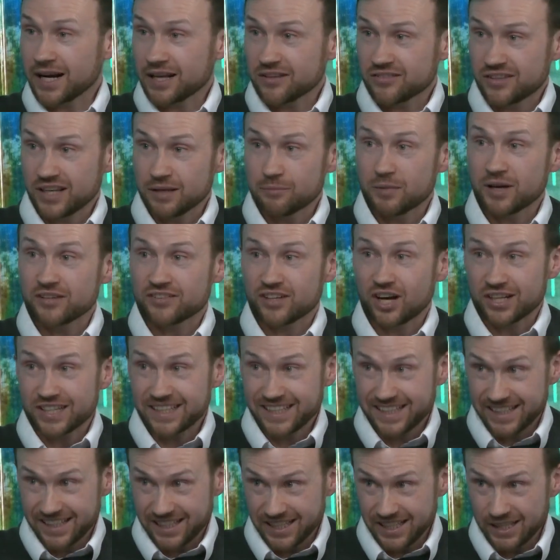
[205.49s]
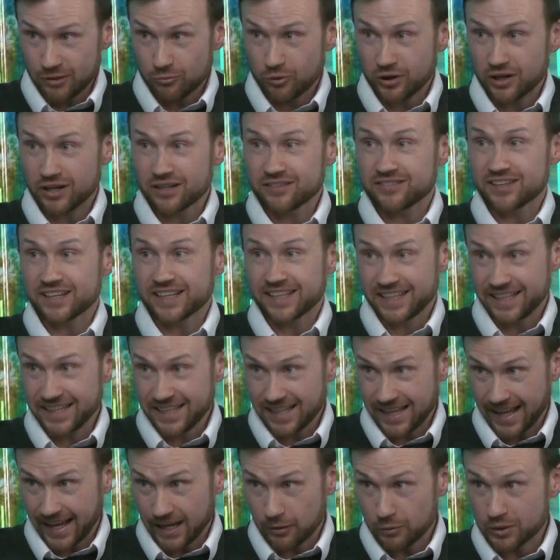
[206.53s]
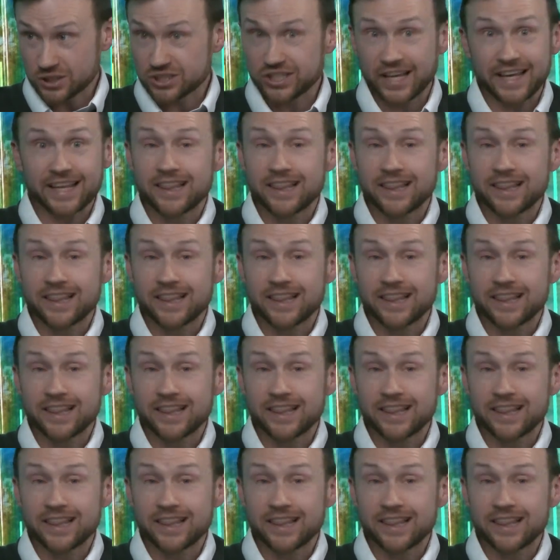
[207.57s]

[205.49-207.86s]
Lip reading: scheme has got keywords and key language